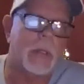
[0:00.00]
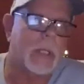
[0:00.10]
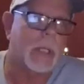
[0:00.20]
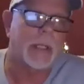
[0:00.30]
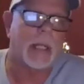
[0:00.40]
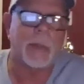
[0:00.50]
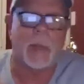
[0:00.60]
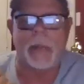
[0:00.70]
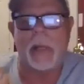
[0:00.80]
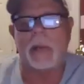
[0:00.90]
success, but
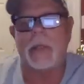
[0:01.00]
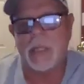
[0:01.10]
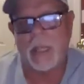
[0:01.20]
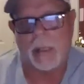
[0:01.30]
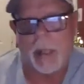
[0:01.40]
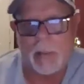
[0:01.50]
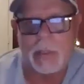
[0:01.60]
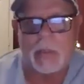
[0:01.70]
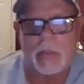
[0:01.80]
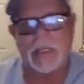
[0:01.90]
I'm not going to say that. I'm
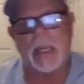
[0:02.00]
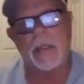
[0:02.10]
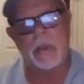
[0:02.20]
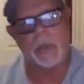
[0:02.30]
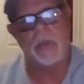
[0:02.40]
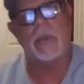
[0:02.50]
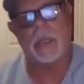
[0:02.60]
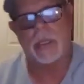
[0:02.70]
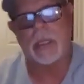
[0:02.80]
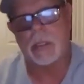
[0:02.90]
just going to say to
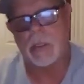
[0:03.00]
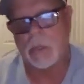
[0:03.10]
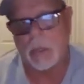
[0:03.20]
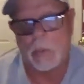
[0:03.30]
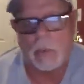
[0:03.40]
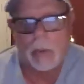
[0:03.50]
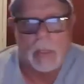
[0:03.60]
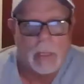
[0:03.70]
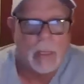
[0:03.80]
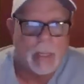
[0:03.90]
success in general.
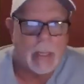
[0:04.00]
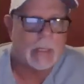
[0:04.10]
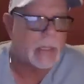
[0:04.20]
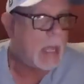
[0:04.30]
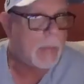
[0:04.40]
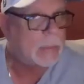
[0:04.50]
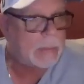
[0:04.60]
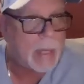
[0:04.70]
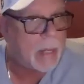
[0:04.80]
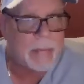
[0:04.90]
And it's not what
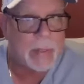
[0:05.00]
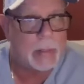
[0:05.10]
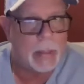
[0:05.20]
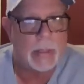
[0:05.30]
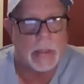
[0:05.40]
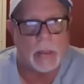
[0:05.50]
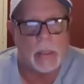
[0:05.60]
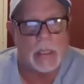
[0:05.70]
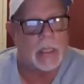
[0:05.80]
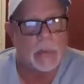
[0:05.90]
you might think it is.
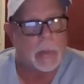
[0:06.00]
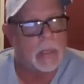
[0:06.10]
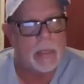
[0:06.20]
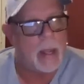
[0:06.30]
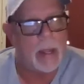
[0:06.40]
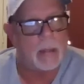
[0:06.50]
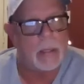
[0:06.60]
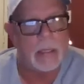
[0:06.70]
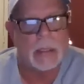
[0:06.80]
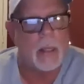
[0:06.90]
It's really not.
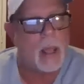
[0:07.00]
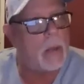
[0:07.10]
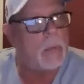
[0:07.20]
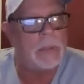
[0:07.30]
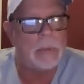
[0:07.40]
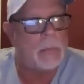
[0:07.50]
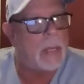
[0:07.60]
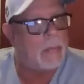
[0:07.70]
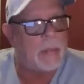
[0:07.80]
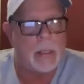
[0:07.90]
It's not what you
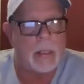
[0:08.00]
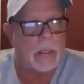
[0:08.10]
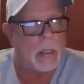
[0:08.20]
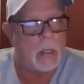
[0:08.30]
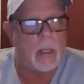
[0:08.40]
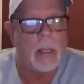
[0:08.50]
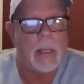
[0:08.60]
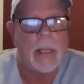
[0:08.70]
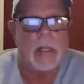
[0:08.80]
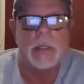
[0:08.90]
might think it is at all.
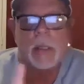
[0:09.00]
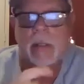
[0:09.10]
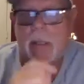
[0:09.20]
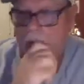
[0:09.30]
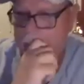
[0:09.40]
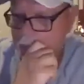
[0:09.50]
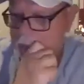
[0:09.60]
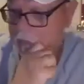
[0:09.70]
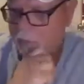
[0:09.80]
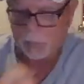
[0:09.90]
Here's the thing,
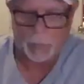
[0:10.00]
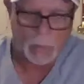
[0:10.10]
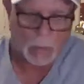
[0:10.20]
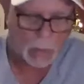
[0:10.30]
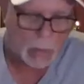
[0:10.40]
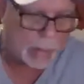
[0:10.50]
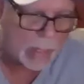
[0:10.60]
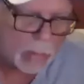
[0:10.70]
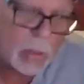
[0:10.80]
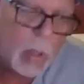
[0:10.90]
and
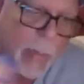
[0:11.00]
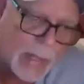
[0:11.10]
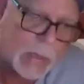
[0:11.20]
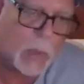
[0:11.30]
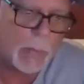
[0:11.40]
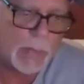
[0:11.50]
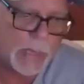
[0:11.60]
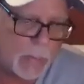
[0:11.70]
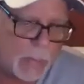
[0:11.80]
I'll go back to what I was saying